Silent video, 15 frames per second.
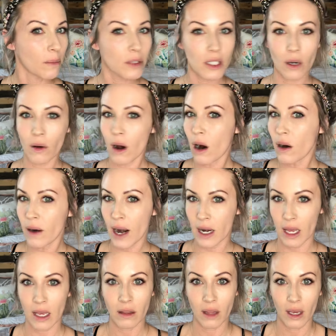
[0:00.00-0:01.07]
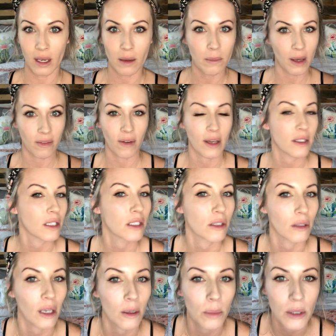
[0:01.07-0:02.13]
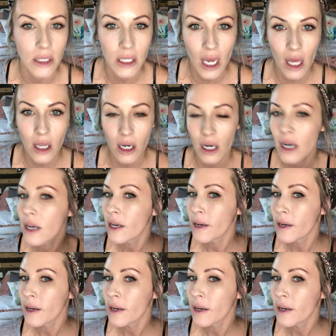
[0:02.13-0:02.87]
So already, like, my face is looking put together.